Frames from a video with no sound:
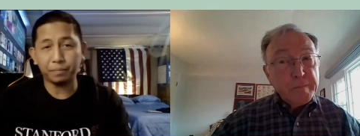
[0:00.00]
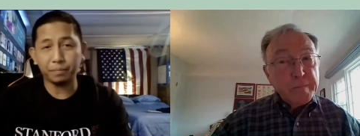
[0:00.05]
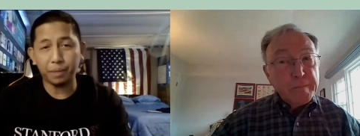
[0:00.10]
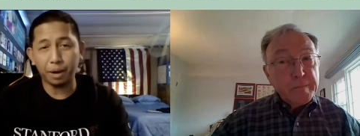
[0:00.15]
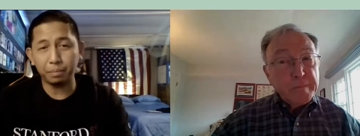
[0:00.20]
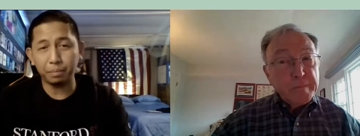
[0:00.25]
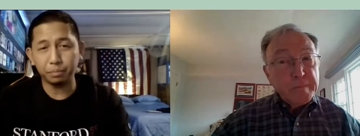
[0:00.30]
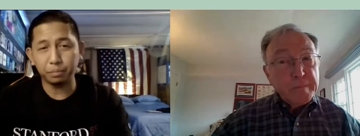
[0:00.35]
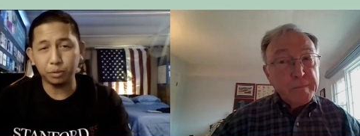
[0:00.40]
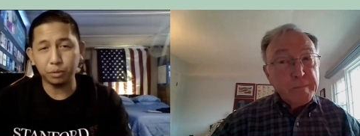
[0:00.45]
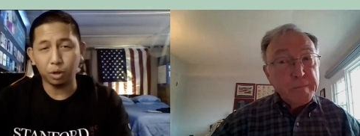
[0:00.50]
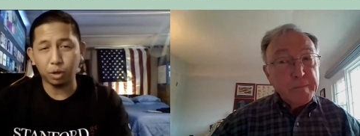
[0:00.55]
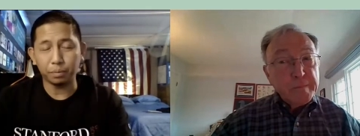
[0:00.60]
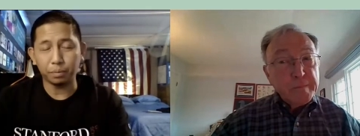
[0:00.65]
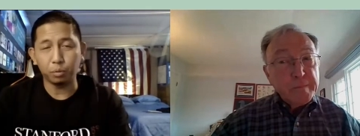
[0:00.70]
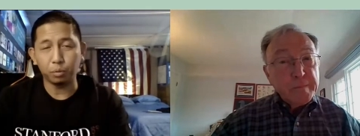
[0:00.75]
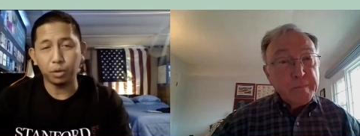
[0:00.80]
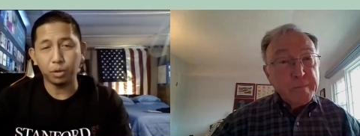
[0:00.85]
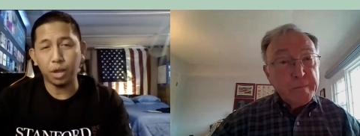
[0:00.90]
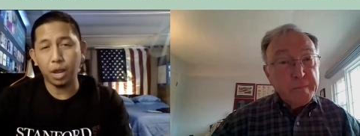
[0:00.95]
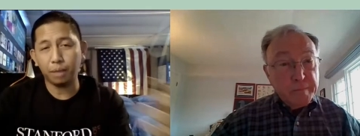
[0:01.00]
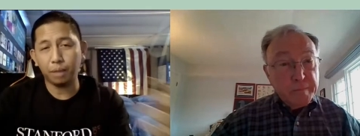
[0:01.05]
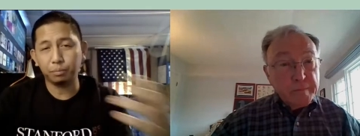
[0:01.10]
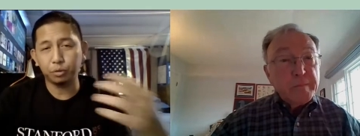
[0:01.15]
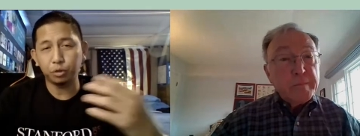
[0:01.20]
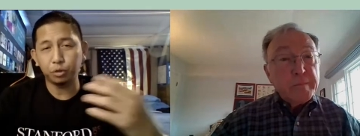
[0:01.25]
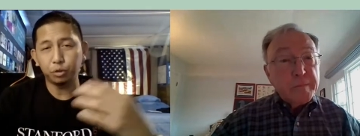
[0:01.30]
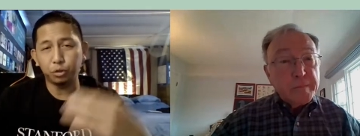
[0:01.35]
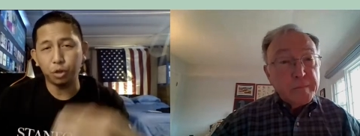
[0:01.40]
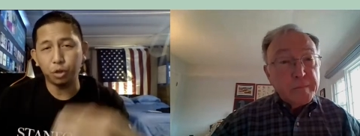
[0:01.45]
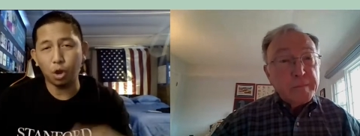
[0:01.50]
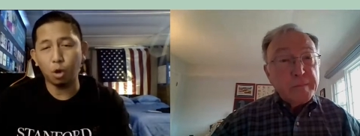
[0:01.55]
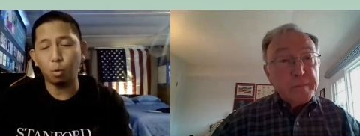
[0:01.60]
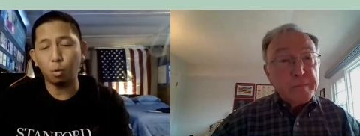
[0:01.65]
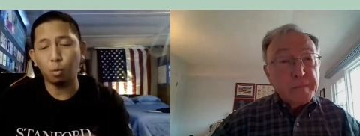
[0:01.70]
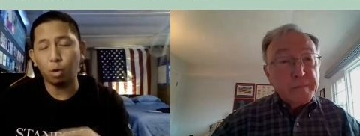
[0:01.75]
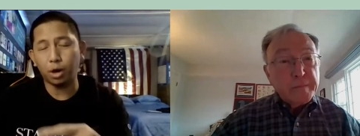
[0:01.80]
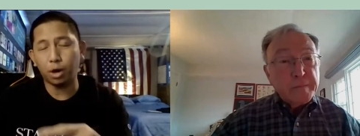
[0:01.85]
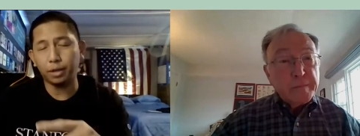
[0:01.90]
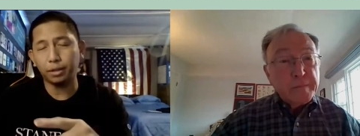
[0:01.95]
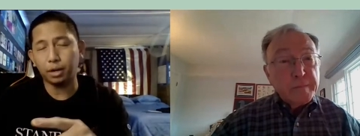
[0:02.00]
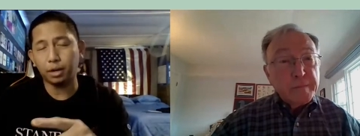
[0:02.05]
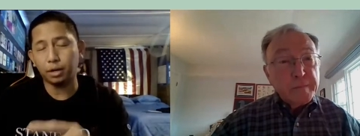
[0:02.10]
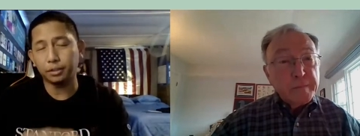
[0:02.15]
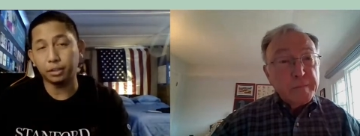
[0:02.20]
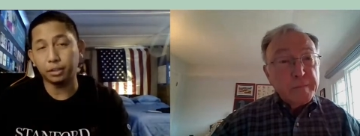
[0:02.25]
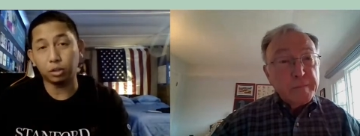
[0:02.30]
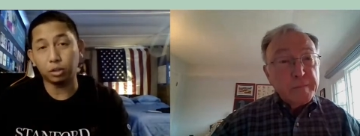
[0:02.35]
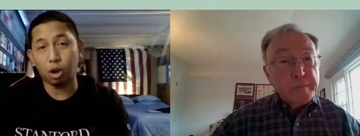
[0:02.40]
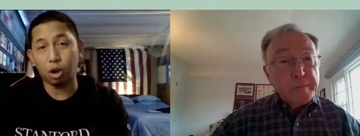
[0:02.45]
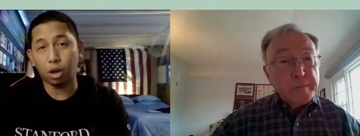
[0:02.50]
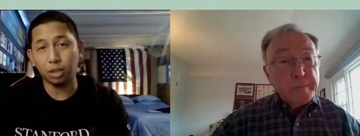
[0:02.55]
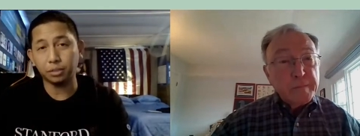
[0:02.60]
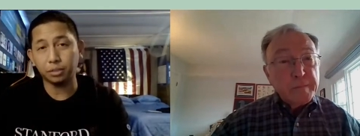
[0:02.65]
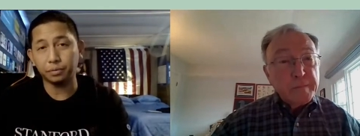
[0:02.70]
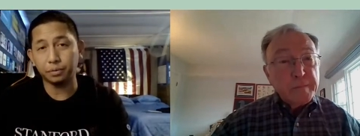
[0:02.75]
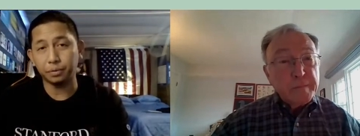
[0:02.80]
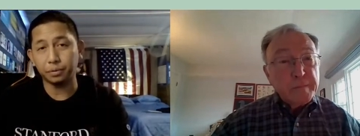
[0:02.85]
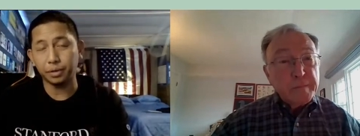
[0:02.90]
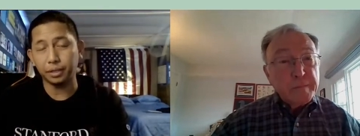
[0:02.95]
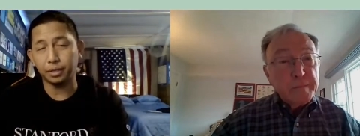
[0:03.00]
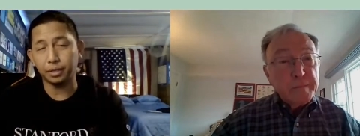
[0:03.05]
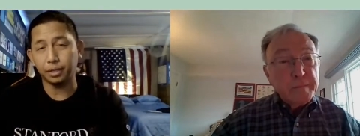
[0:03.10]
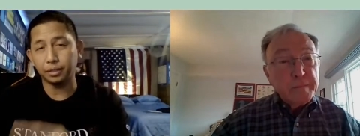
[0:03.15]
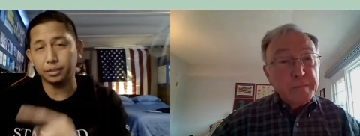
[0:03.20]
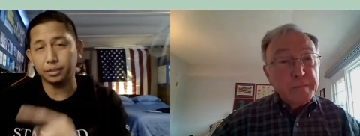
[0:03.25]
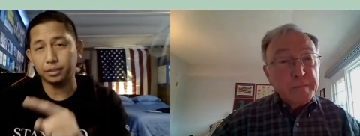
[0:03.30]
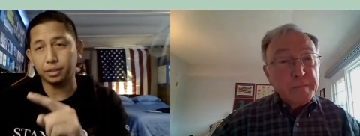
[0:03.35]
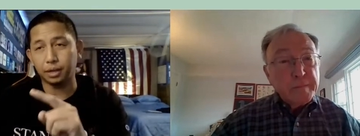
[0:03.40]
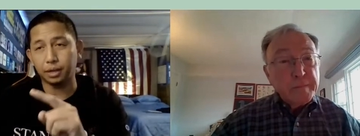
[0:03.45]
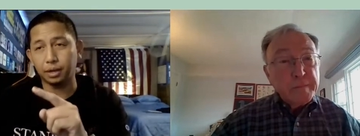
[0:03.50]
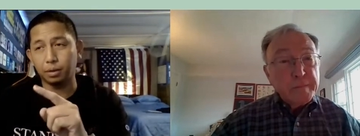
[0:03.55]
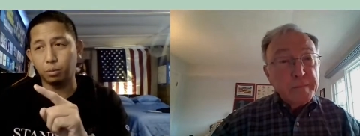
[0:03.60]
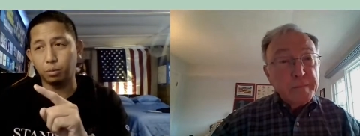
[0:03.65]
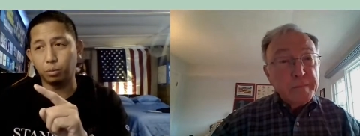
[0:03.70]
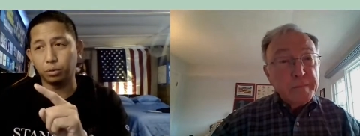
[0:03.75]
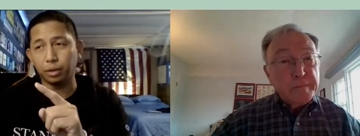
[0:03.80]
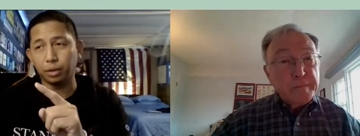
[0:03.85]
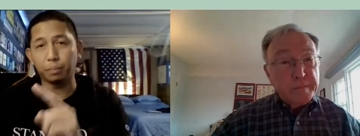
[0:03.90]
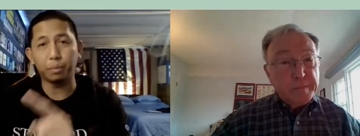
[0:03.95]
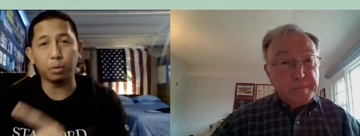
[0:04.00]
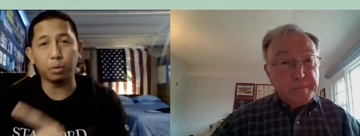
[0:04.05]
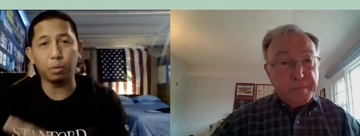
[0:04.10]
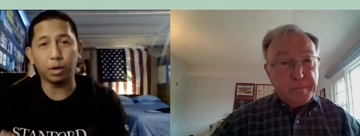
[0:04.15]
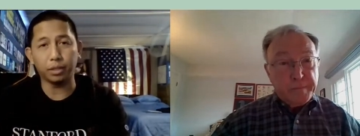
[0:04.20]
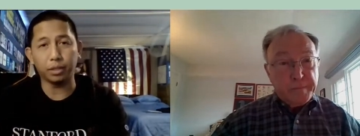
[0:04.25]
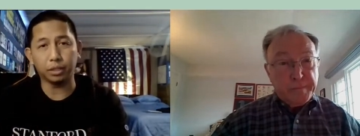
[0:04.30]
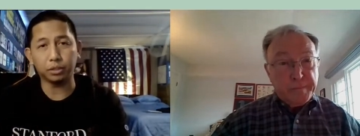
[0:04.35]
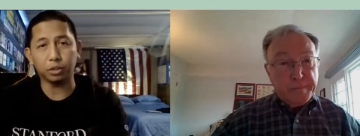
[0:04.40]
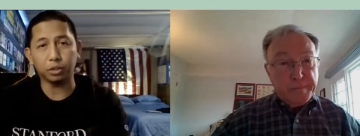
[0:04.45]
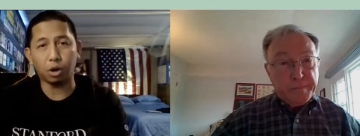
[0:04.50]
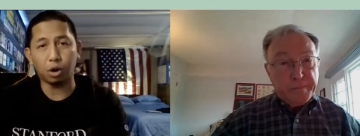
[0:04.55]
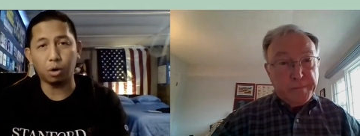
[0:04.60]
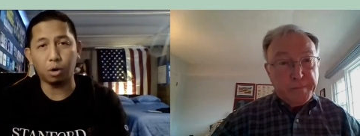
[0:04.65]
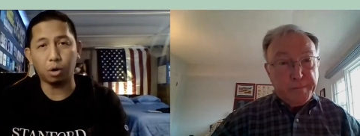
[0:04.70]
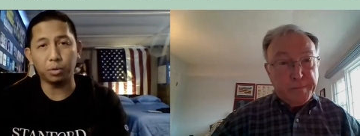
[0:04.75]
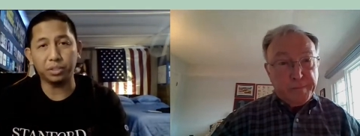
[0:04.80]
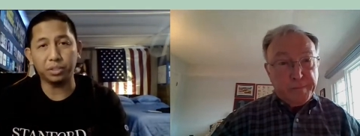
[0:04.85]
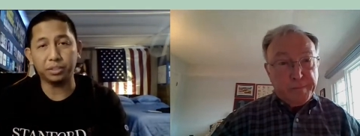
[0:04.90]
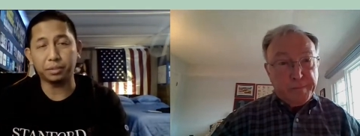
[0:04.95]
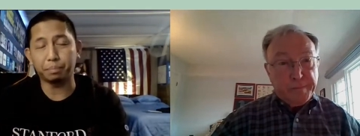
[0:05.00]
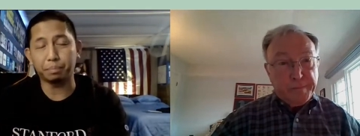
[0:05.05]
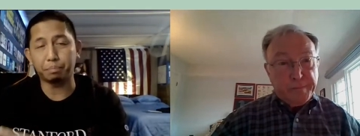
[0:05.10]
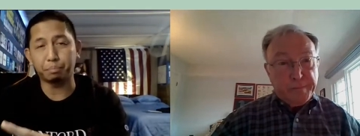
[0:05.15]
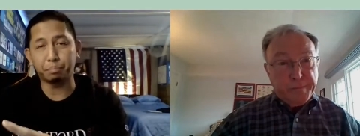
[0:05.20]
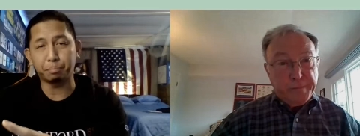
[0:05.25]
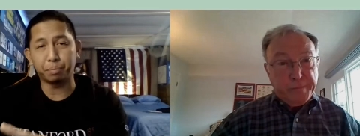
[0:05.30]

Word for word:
Speaker 1: problem solving. We have to know mm-hmm. what are the cause for it. It's uh, number one is always the